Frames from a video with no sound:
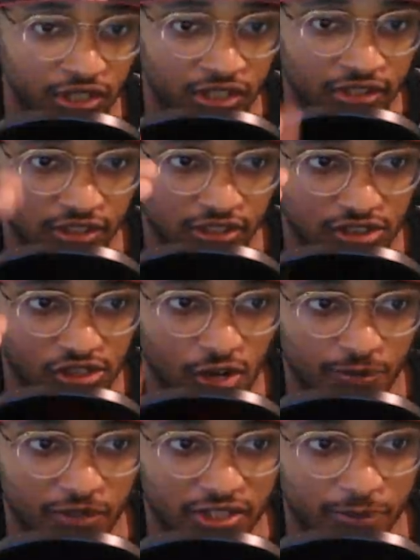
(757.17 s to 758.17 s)
to stop
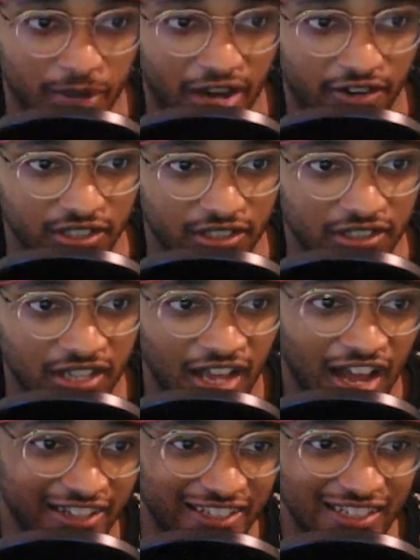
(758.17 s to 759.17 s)
this barrier.
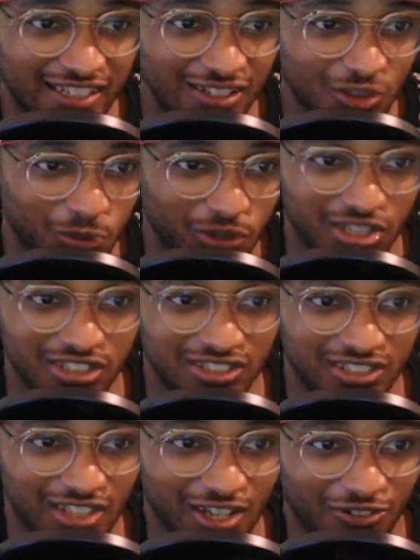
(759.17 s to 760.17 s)
And he looks pretty
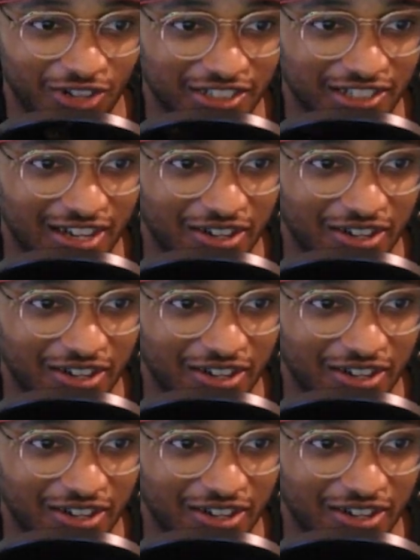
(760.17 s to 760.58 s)
sick right now.